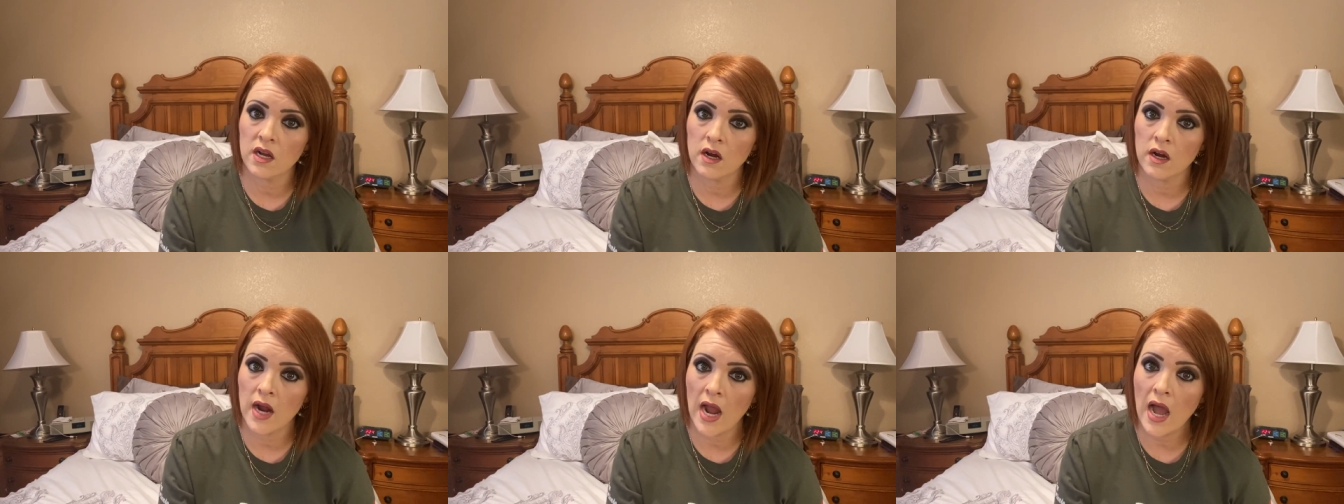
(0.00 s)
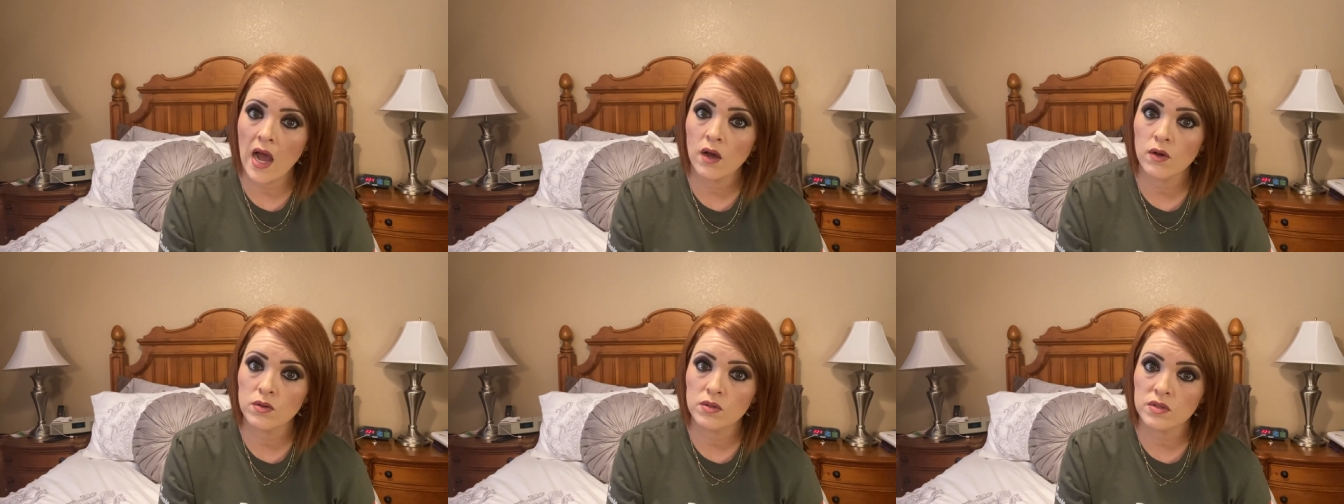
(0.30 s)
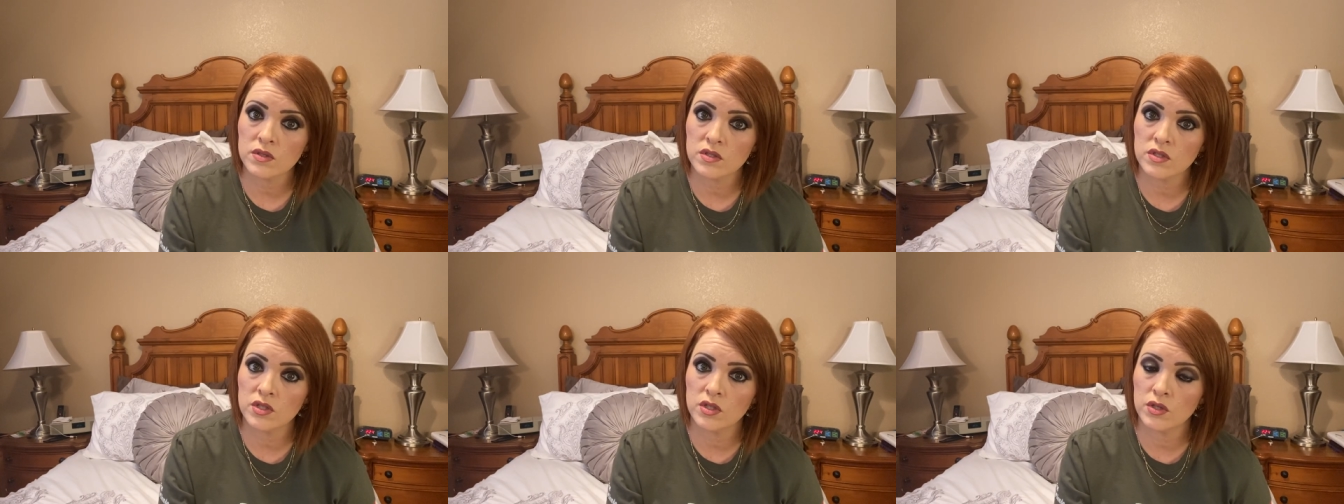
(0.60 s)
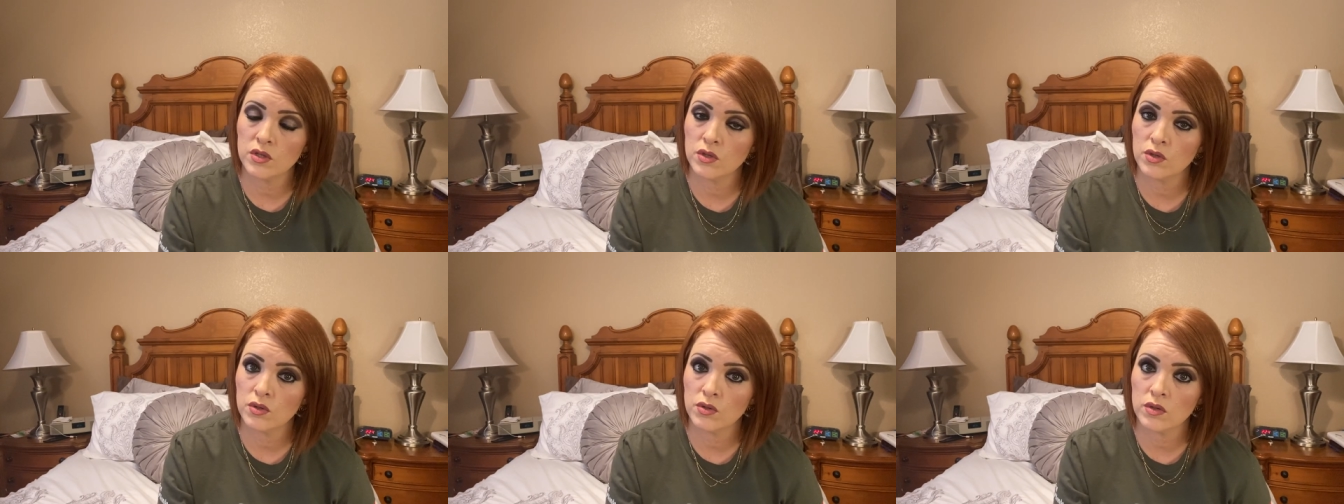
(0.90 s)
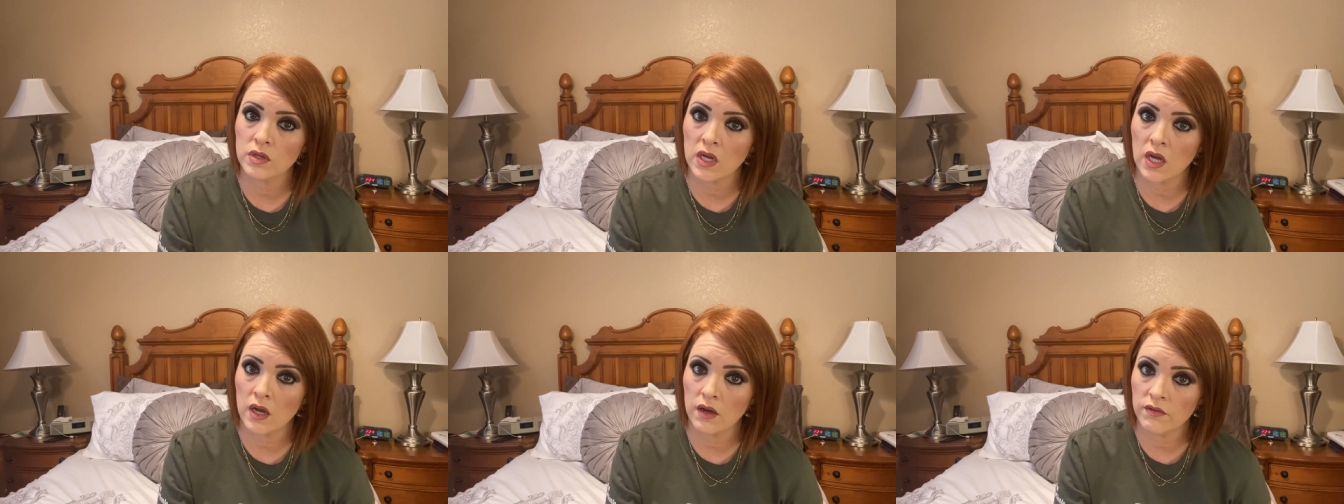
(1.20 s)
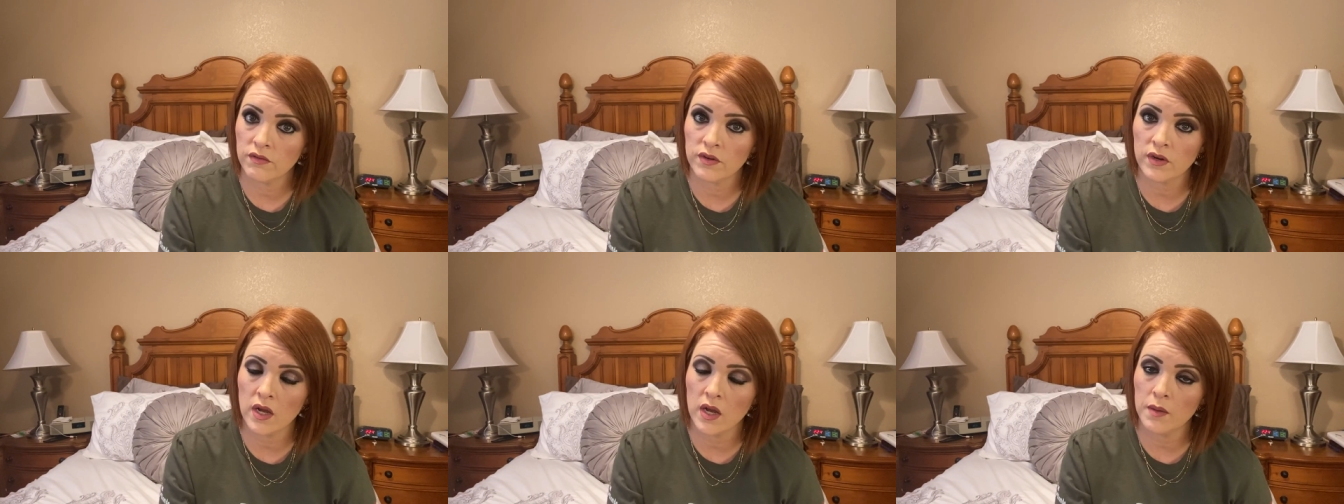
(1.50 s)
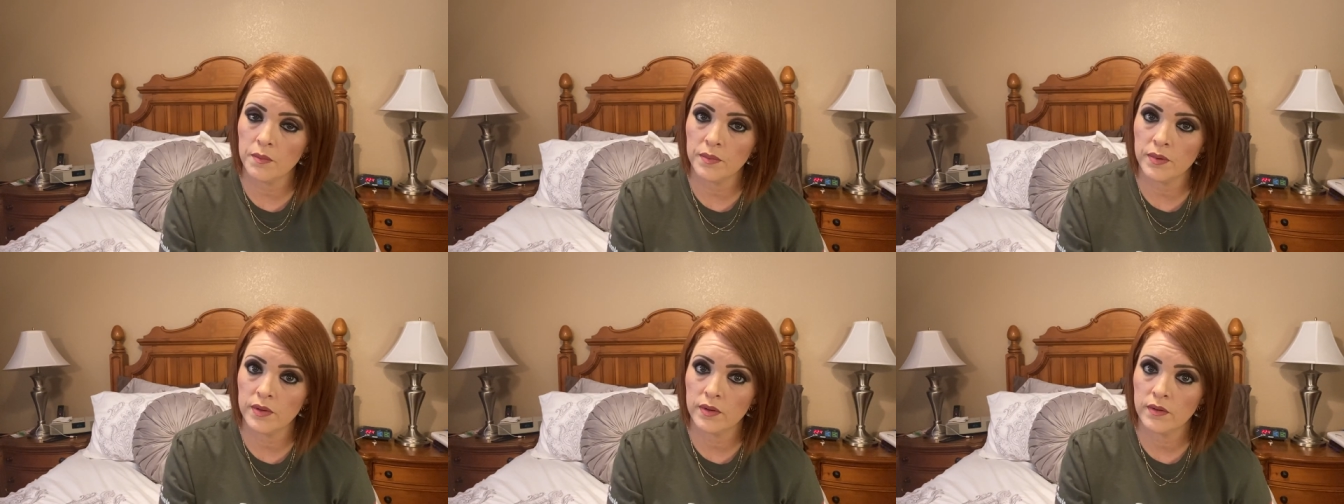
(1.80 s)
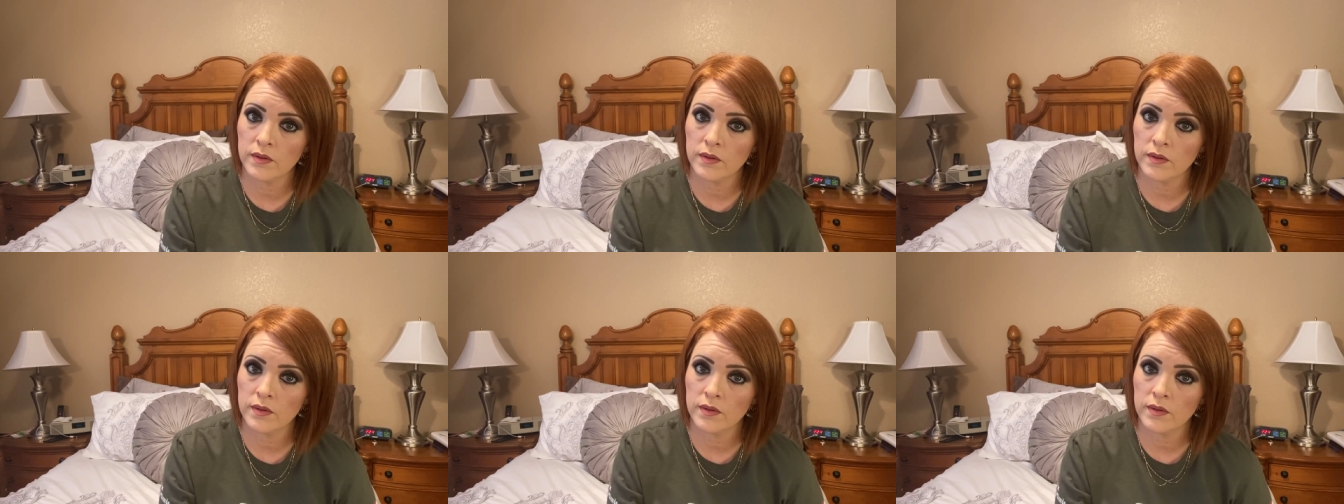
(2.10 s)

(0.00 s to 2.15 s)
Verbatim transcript: our house to cover up